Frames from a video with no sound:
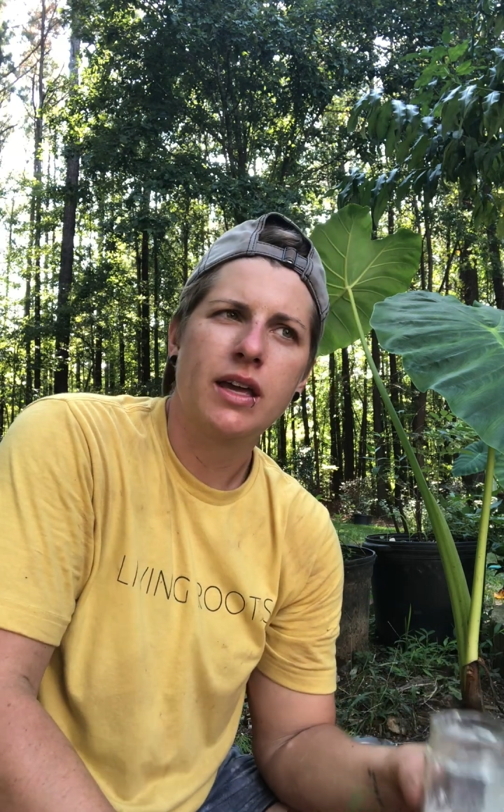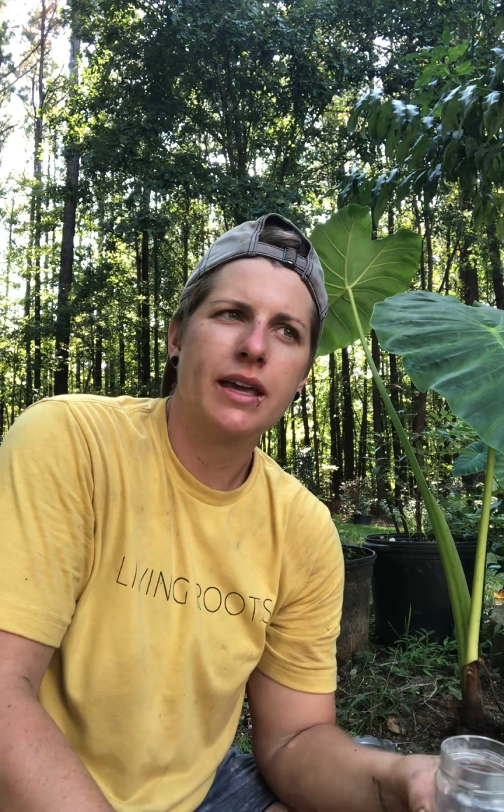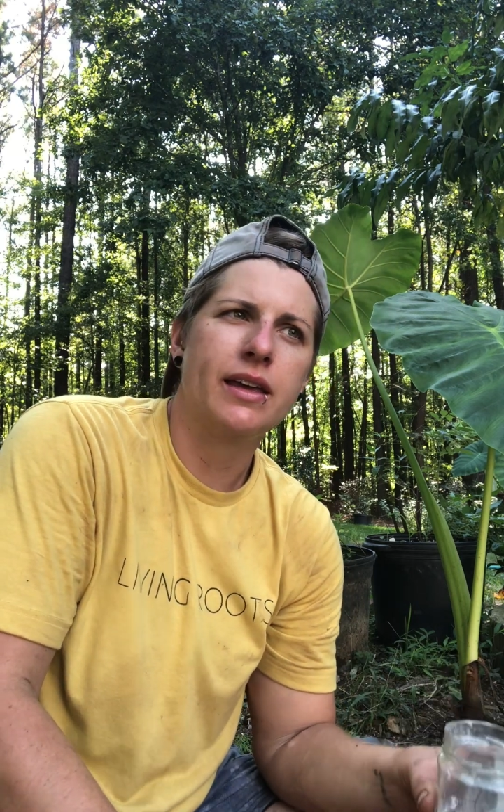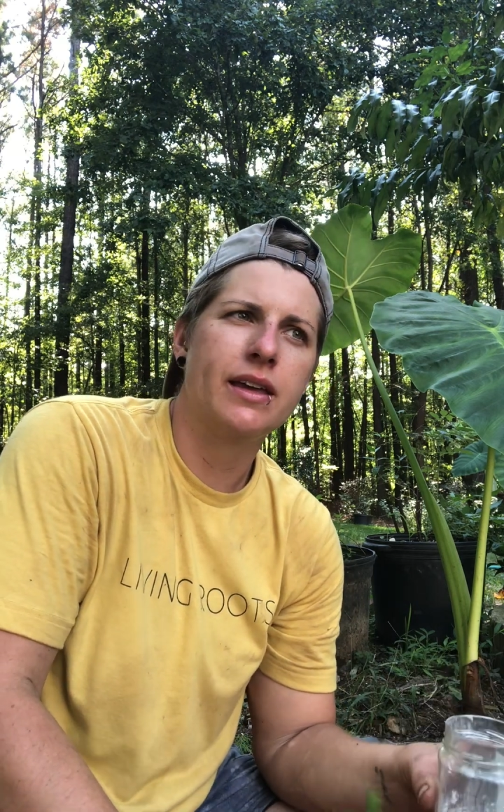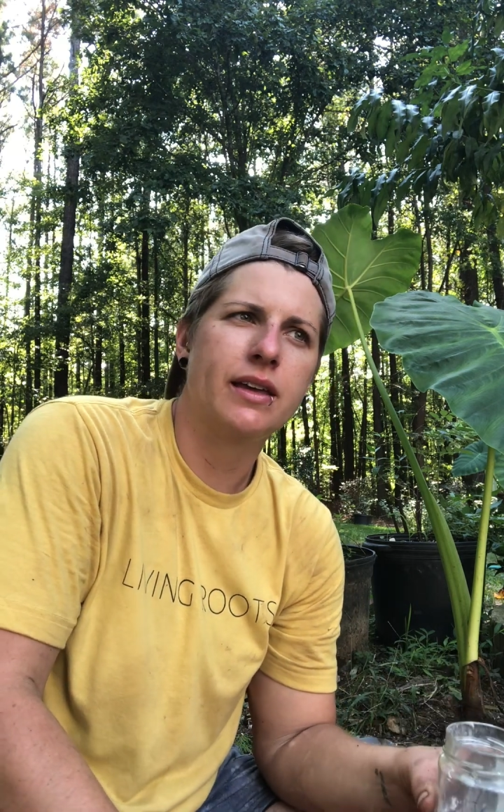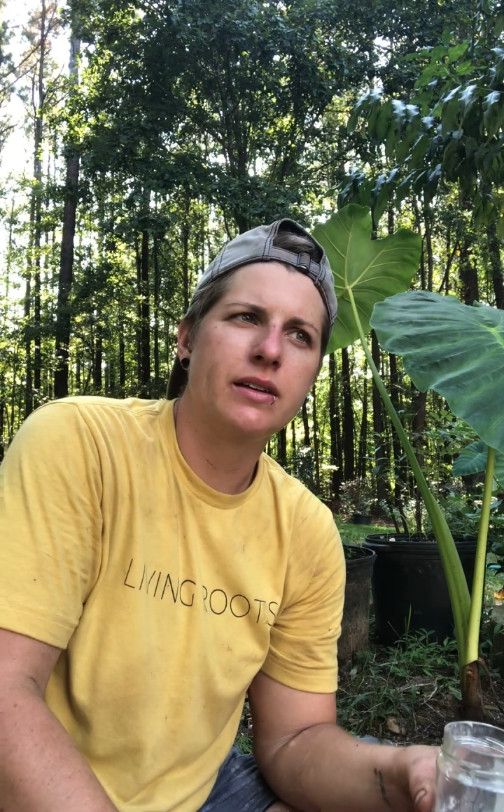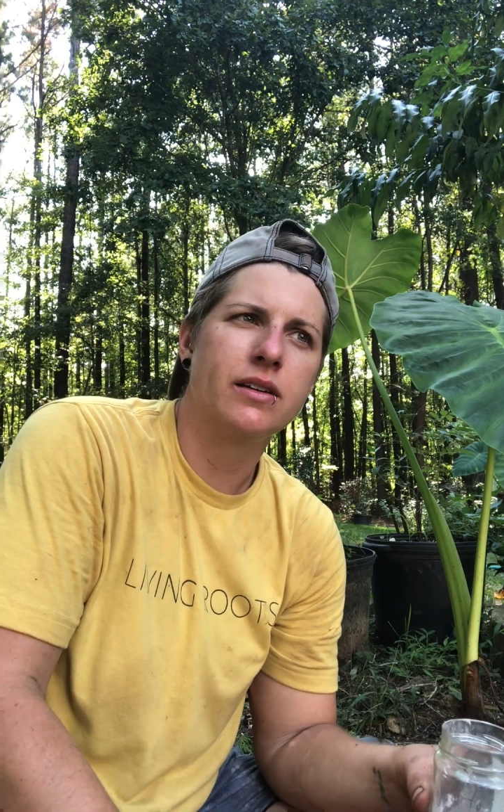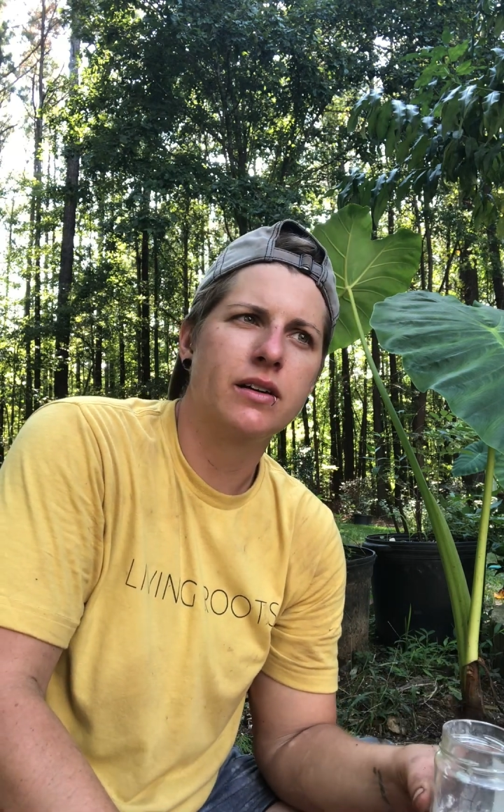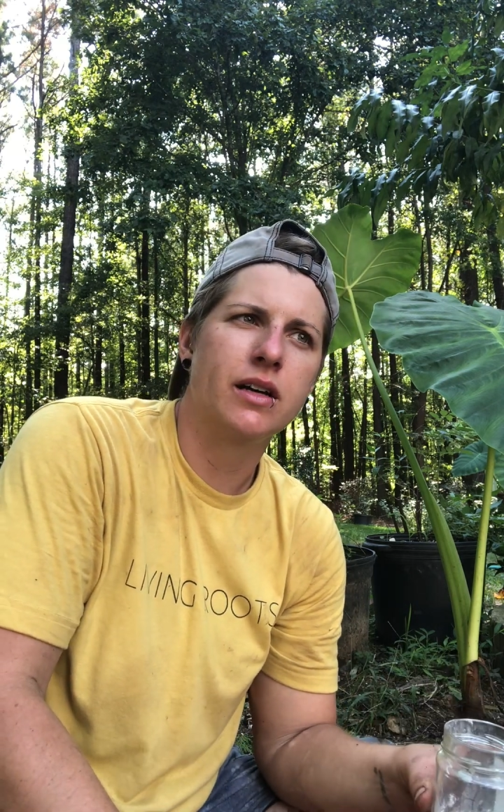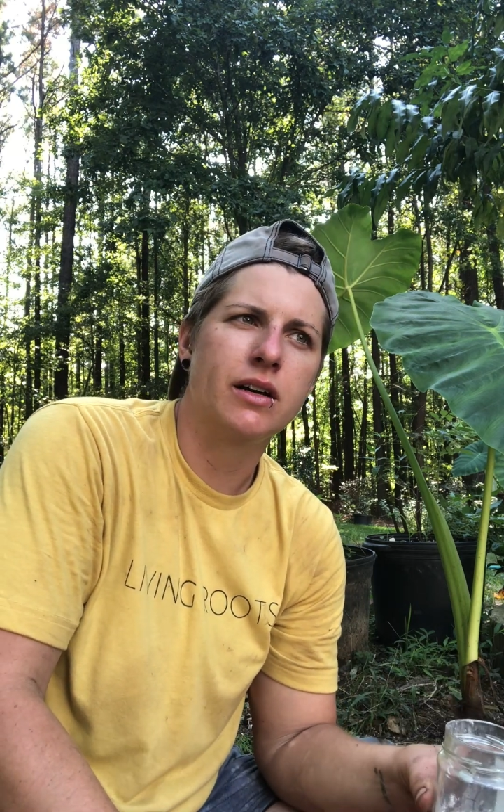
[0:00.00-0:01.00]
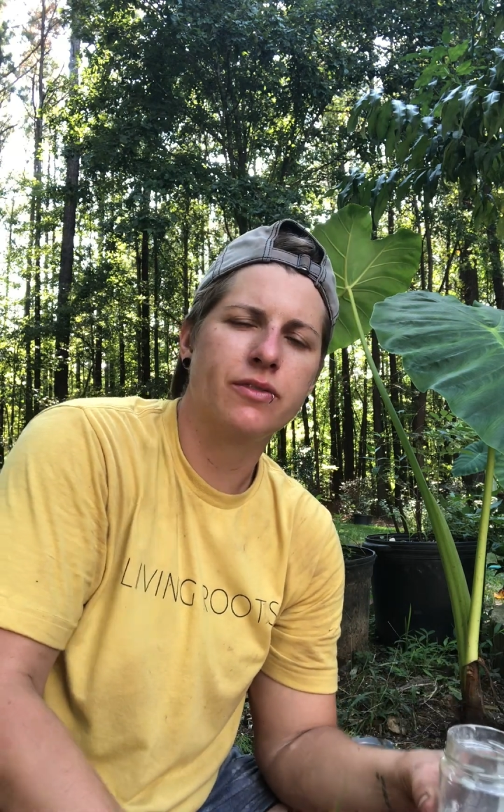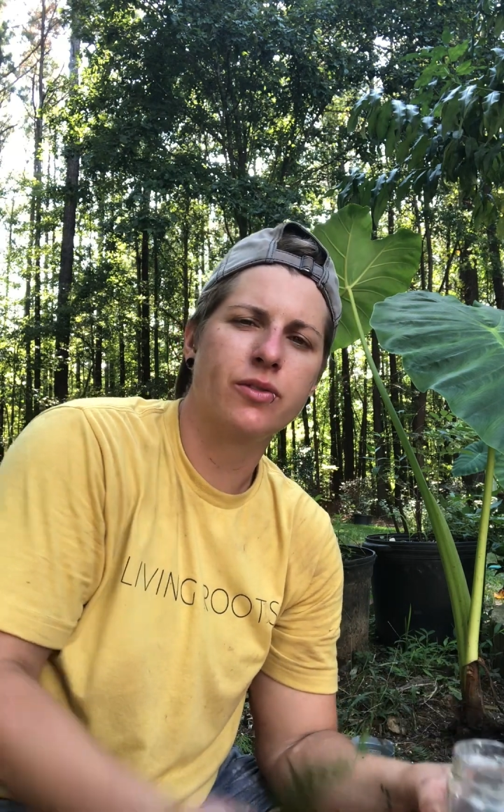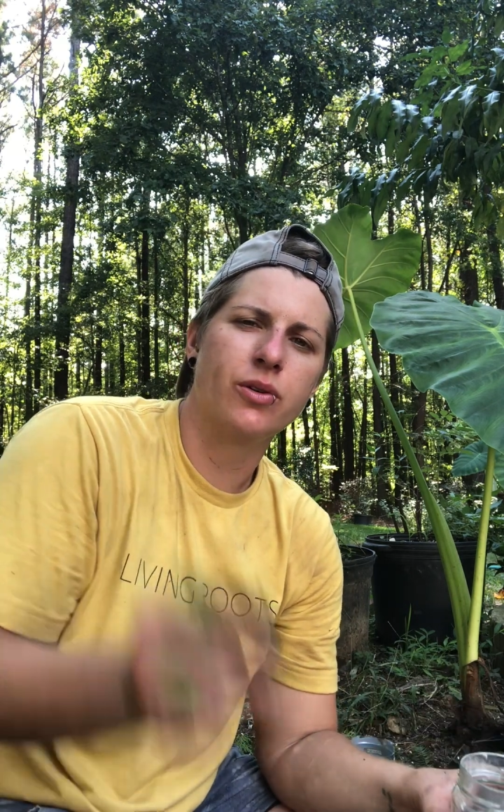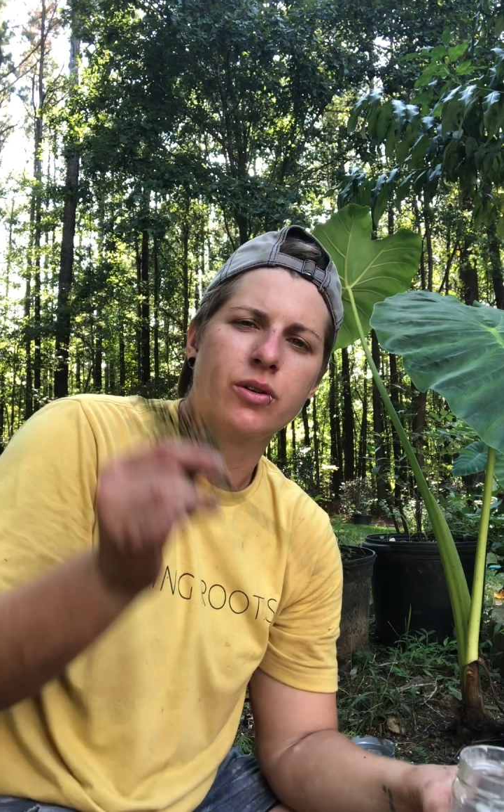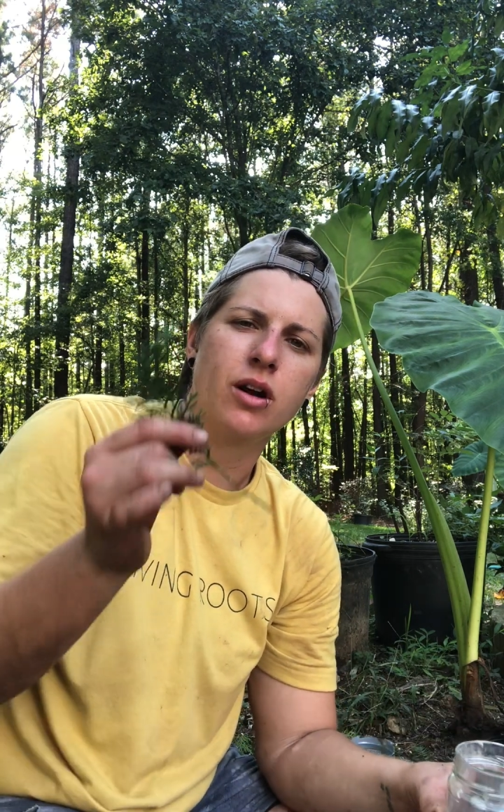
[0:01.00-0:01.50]
and
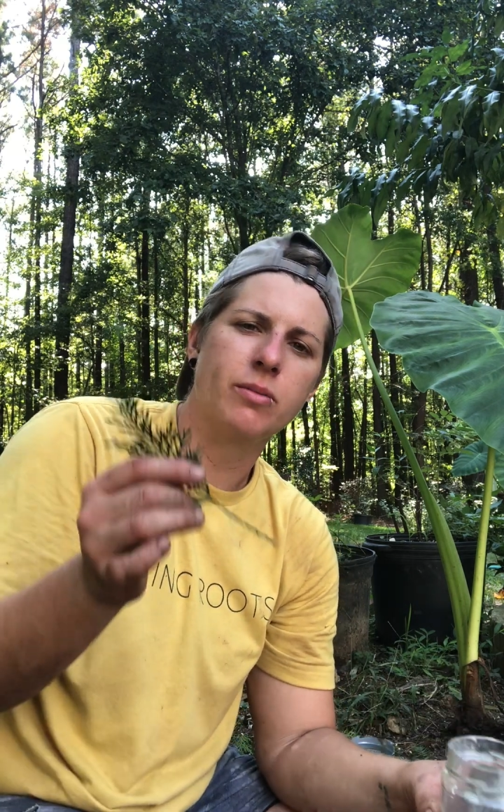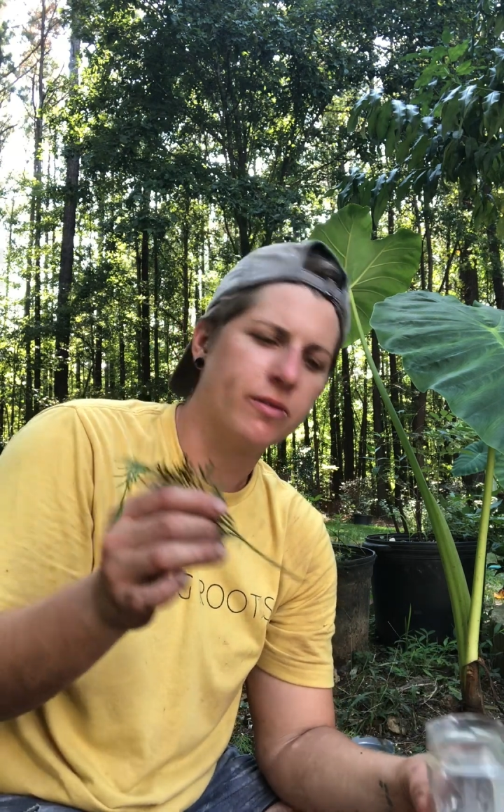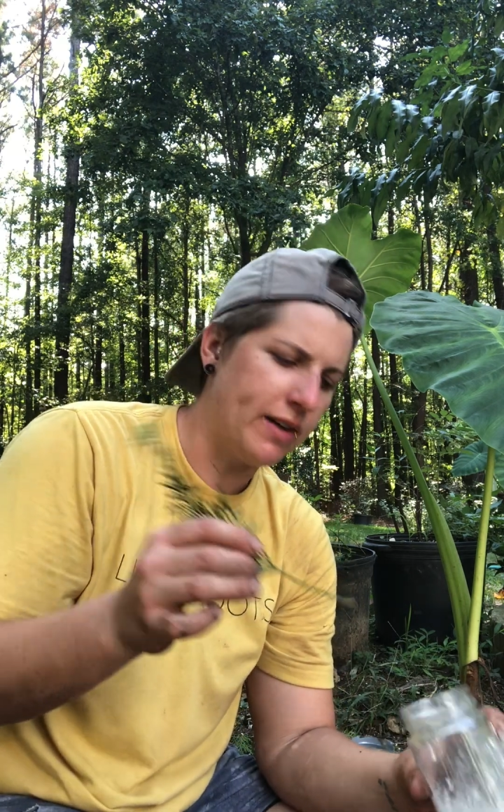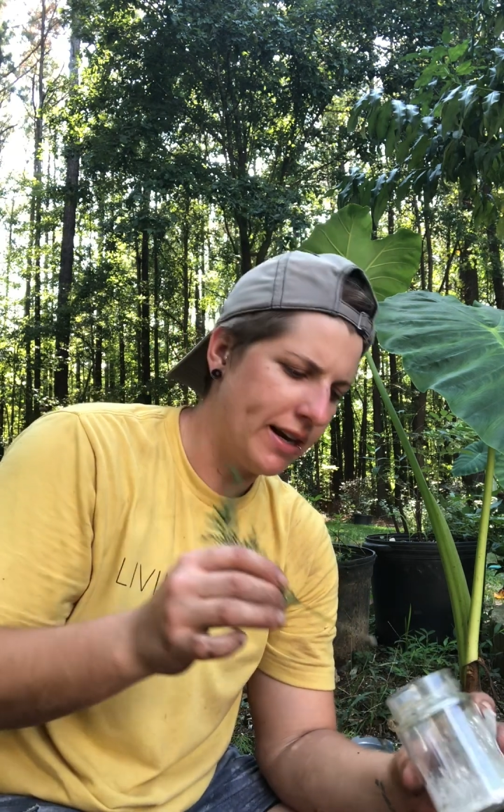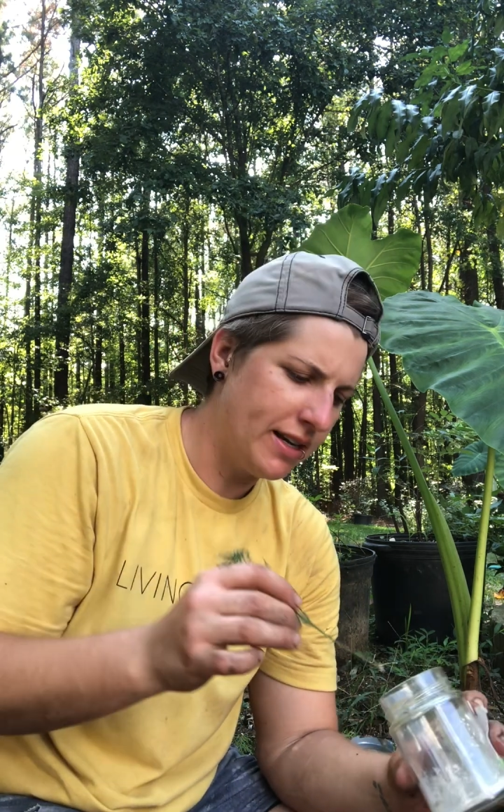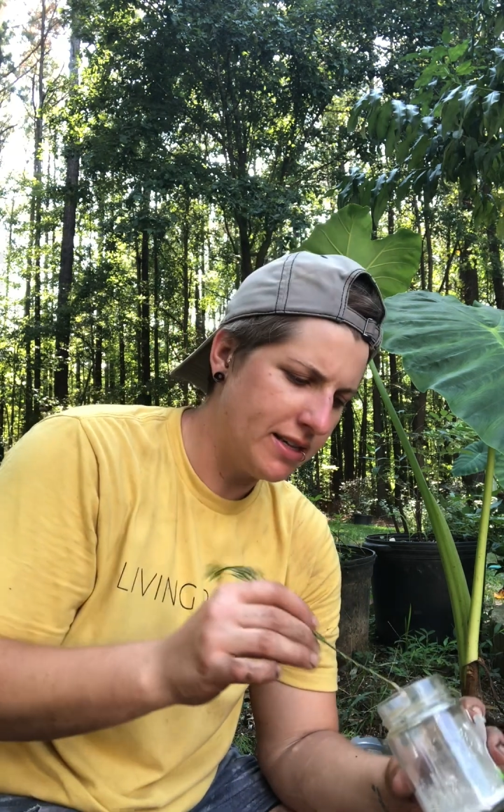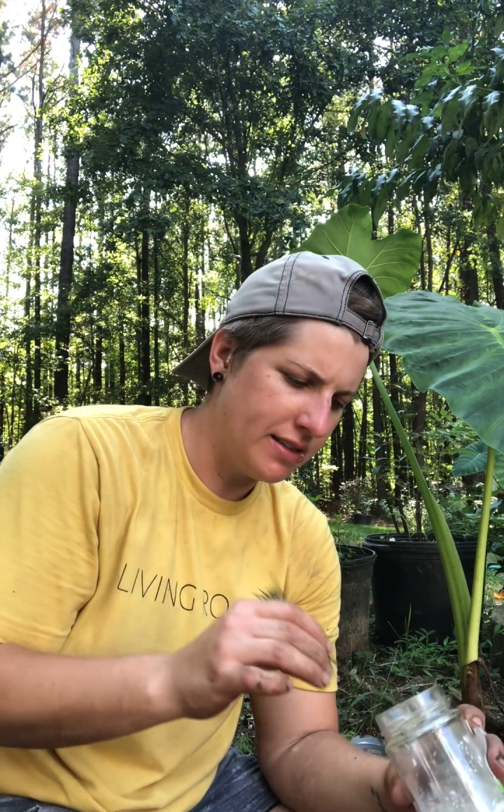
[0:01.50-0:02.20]
for arborvitaes,